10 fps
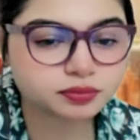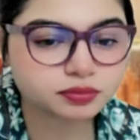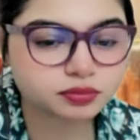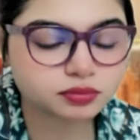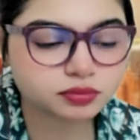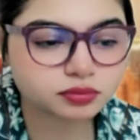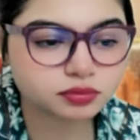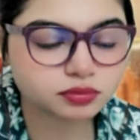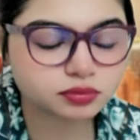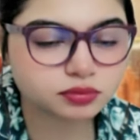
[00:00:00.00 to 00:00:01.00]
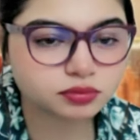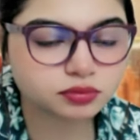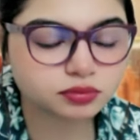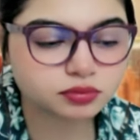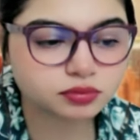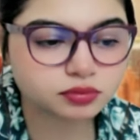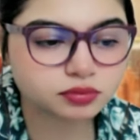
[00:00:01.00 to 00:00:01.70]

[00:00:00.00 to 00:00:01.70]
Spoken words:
Nothing is said.